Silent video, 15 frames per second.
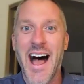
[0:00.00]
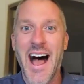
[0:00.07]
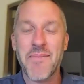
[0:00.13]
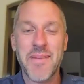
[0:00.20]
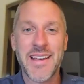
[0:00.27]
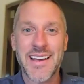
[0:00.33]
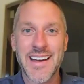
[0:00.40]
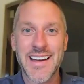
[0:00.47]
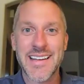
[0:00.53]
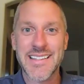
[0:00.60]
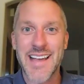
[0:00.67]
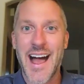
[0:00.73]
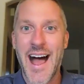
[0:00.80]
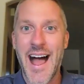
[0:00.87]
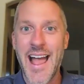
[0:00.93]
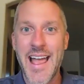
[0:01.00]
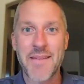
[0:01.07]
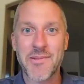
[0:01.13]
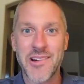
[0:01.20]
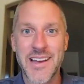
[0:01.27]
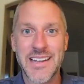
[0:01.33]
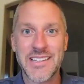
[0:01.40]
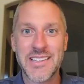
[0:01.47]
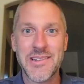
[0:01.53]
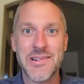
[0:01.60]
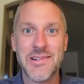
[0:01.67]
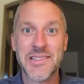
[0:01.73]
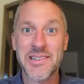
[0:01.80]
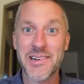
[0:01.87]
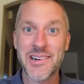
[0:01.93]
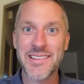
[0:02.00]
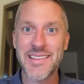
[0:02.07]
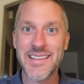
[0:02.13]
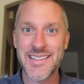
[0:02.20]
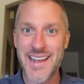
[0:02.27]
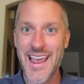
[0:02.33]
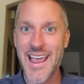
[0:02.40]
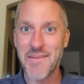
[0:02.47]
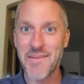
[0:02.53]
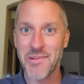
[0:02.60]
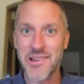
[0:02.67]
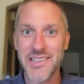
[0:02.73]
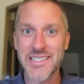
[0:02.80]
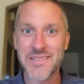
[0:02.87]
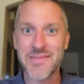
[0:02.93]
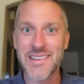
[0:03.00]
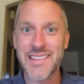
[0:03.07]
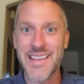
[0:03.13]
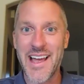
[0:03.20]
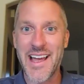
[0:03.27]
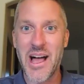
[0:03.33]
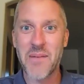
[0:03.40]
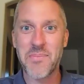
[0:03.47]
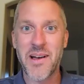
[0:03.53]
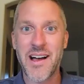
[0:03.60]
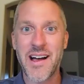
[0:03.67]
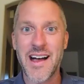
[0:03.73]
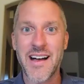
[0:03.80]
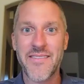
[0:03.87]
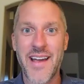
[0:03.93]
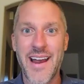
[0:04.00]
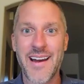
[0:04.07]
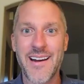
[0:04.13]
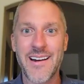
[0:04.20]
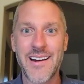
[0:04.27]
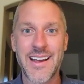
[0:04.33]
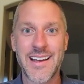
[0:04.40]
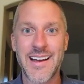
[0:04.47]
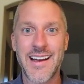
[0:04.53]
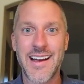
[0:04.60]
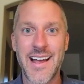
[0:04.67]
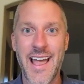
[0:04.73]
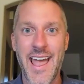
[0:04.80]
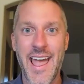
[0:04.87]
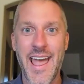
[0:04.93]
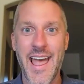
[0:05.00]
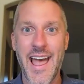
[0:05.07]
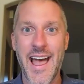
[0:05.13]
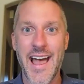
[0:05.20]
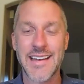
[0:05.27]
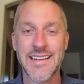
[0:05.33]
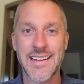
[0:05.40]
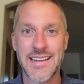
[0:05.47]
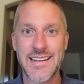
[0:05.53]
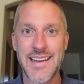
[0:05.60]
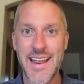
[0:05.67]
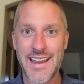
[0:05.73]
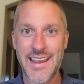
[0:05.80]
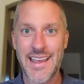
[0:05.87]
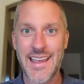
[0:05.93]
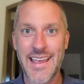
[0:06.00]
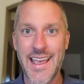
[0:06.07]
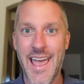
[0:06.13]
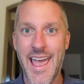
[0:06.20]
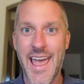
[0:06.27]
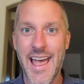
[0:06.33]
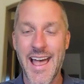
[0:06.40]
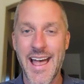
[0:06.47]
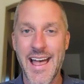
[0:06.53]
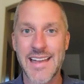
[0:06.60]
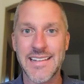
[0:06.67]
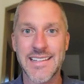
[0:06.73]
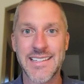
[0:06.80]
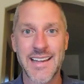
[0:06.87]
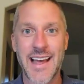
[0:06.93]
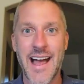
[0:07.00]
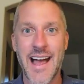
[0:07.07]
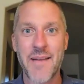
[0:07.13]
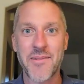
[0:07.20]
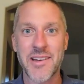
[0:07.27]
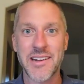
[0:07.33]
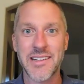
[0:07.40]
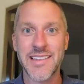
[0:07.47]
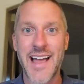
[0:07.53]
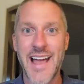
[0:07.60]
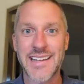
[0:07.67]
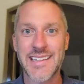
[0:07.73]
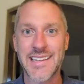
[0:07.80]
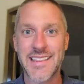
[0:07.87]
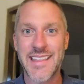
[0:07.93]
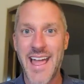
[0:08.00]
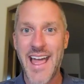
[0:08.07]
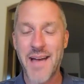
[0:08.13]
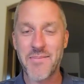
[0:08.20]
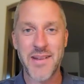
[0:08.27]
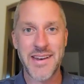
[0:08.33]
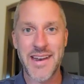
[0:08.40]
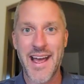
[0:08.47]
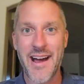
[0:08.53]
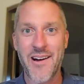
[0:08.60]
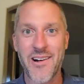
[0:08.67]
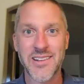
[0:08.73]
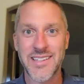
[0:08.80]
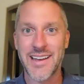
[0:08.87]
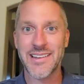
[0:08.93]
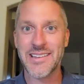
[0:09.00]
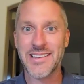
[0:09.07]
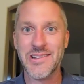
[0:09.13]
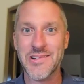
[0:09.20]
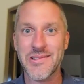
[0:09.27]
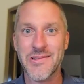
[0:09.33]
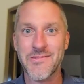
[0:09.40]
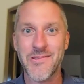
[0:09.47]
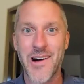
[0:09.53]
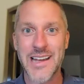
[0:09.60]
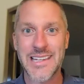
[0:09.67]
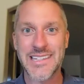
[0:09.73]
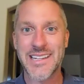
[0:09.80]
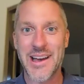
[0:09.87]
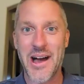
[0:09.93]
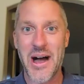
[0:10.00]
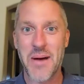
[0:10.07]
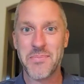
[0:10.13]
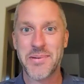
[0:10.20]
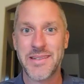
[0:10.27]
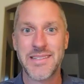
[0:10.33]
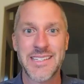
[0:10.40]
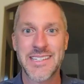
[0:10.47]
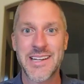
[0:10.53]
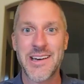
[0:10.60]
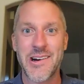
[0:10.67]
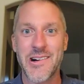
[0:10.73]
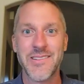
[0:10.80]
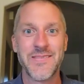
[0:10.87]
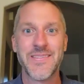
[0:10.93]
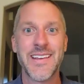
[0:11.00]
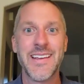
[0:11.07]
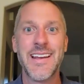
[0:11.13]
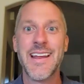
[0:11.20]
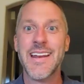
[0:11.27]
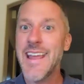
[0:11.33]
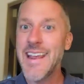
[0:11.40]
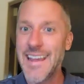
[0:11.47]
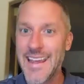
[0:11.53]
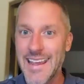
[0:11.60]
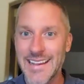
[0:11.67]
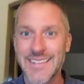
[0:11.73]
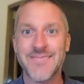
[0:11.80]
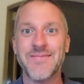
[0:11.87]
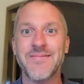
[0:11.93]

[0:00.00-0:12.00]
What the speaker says: because I am going to turn the tables with the help of Erika and Nikki, and I'm going to let them now tell you what's up. So, Nikki.